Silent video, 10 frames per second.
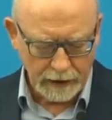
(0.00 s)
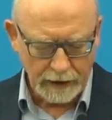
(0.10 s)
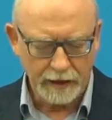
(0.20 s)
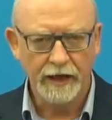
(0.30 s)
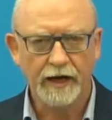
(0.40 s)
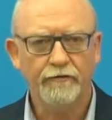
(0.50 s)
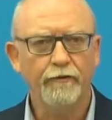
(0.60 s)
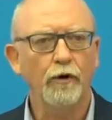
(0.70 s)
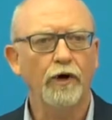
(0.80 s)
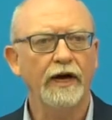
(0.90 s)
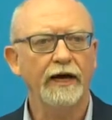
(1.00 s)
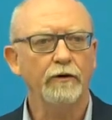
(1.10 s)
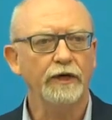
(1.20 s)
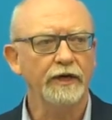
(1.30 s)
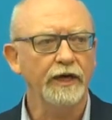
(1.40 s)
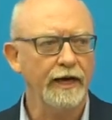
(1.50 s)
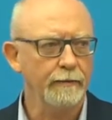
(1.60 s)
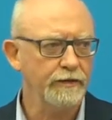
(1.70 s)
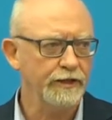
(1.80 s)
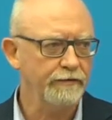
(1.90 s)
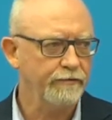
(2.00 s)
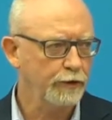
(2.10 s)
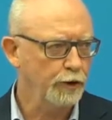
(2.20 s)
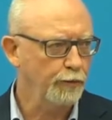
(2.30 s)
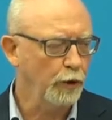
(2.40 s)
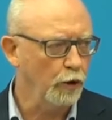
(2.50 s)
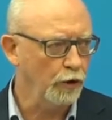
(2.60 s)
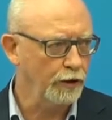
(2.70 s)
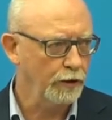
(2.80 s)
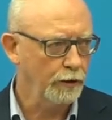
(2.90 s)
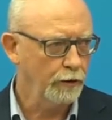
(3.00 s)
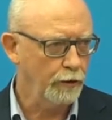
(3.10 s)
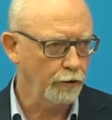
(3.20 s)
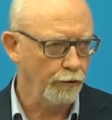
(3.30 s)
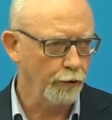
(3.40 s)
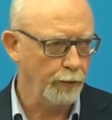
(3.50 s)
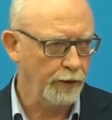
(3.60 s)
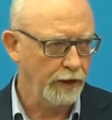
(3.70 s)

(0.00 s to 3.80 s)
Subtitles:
And therefore, how can captive support the group